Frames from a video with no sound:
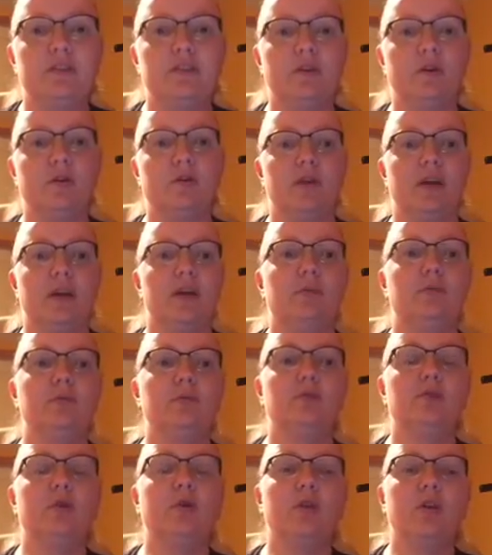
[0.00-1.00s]
ago now,
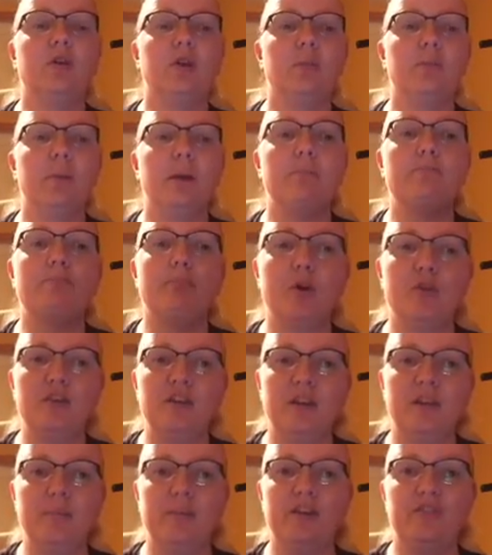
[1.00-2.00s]
talking about
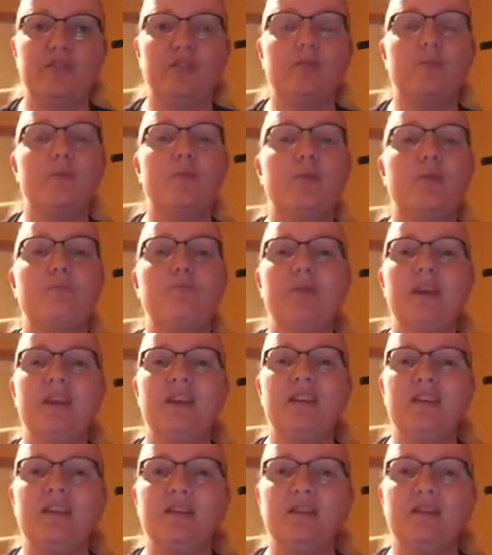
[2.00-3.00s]
body image and the
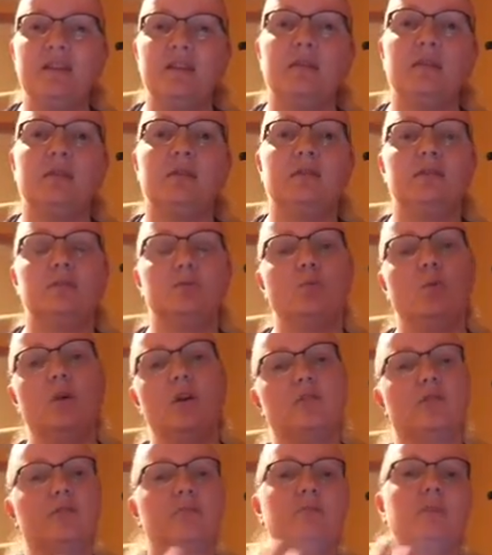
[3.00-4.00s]
media and
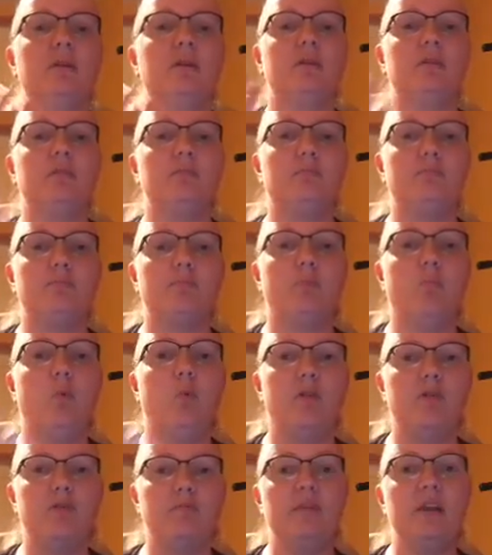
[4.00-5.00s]
what
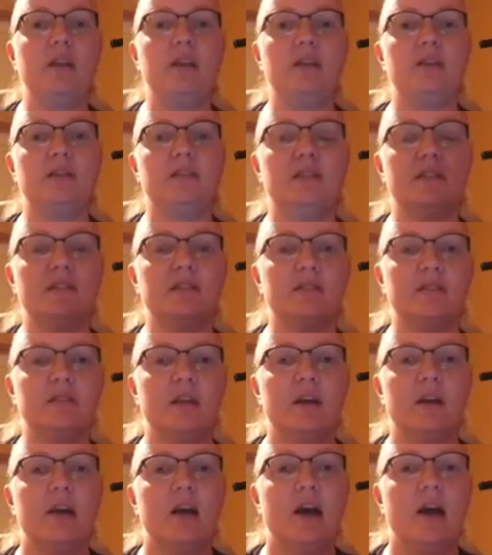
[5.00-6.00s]
the media does
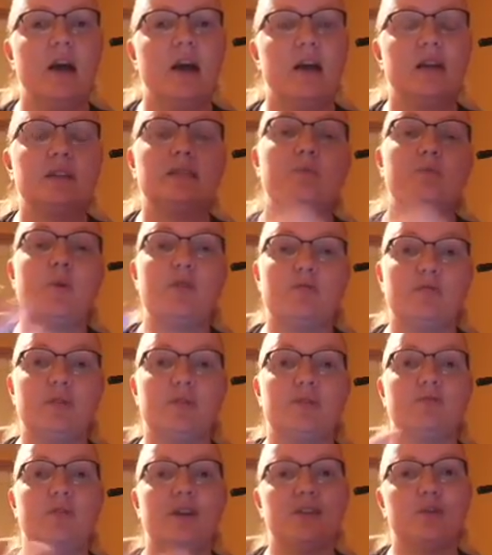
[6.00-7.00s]
and whether
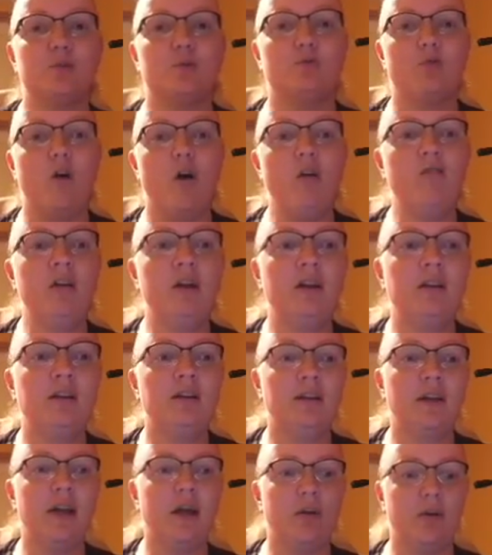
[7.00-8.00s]
it's right or wrong.
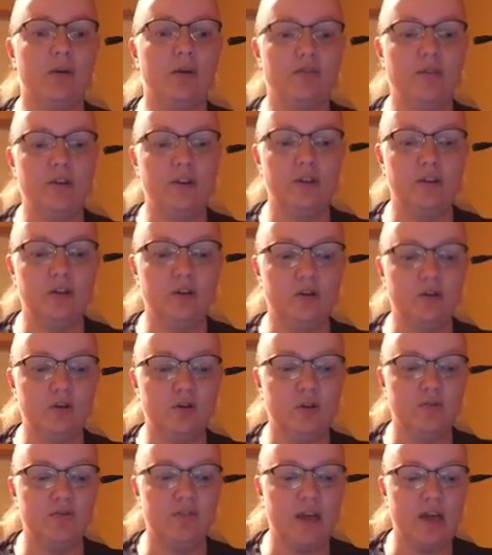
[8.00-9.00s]
Now, if you look at
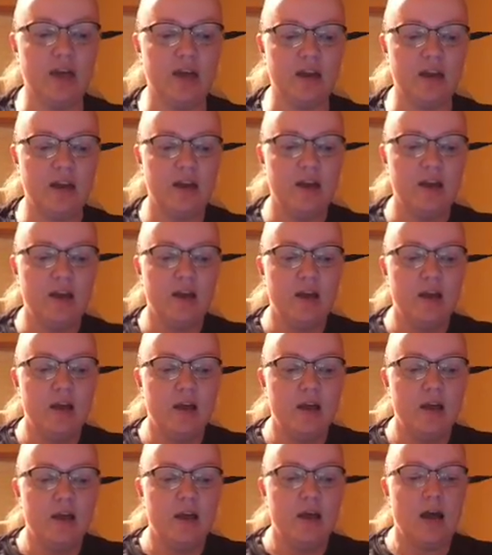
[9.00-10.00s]
all of that,
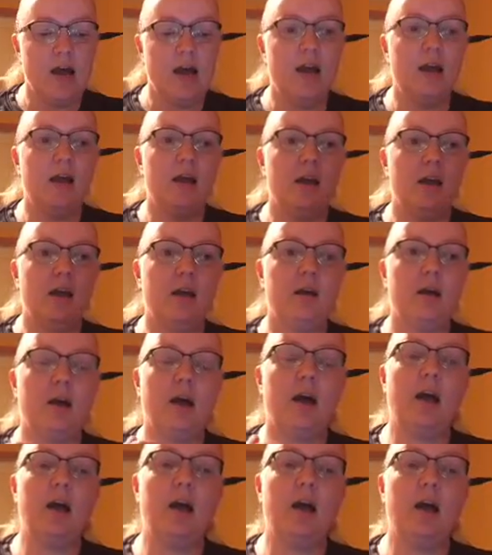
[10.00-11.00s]
I
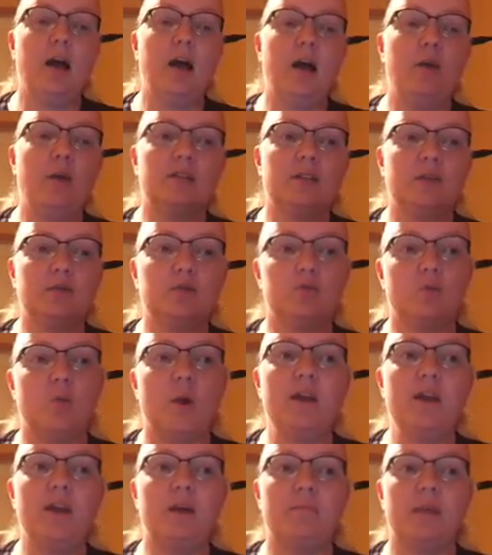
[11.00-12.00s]
wanted to lose
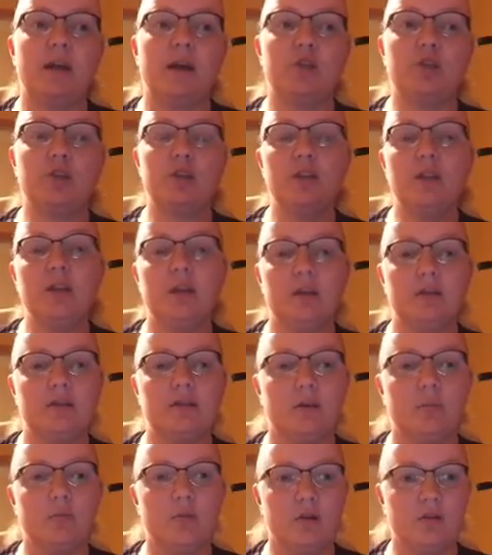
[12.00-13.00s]
weight. I managed it, that
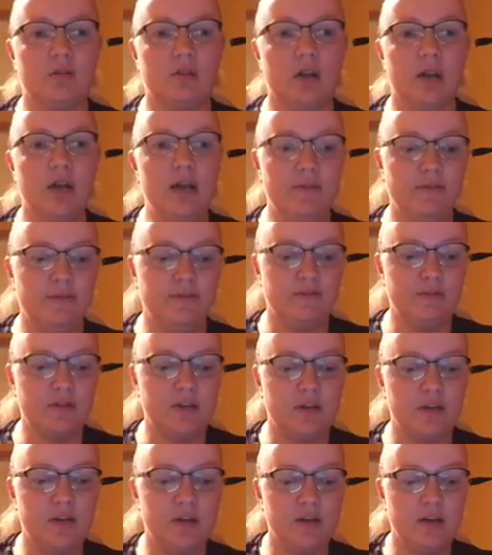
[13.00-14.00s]
top one on the left.
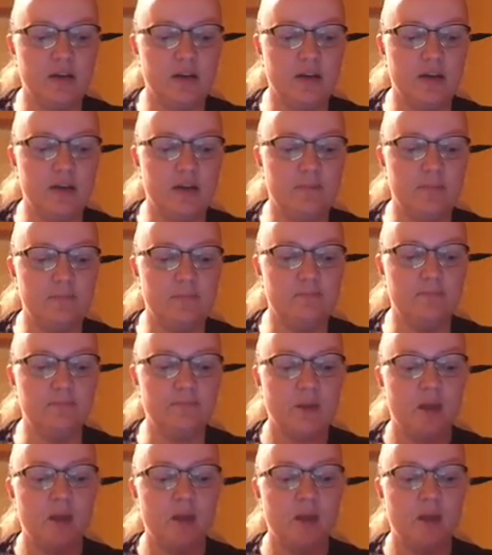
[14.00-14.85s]
I